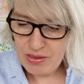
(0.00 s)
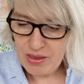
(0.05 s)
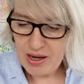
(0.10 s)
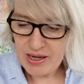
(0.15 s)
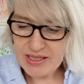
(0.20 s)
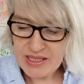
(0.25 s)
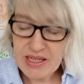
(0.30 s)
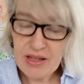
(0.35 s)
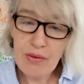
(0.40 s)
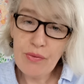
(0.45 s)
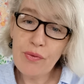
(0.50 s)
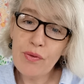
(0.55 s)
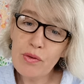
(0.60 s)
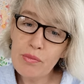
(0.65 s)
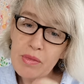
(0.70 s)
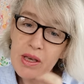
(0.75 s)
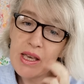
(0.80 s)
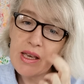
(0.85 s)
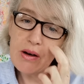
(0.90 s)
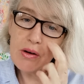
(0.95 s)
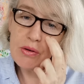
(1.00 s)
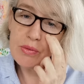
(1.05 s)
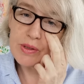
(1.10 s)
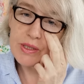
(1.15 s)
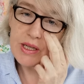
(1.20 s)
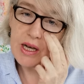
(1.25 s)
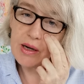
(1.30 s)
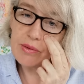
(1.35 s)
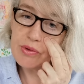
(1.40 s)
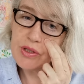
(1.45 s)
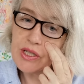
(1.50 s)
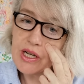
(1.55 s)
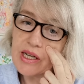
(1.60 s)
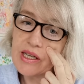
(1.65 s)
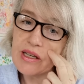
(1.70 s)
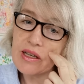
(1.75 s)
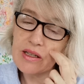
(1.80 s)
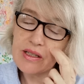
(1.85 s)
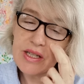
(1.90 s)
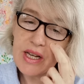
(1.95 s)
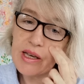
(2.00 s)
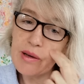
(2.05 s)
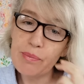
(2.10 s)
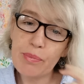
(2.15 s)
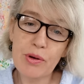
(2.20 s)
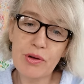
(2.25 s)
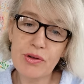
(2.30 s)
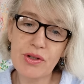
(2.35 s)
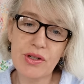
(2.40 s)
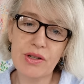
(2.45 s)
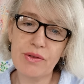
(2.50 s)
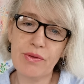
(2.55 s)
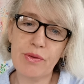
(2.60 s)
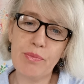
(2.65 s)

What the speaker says: I think for me, always I would take a positive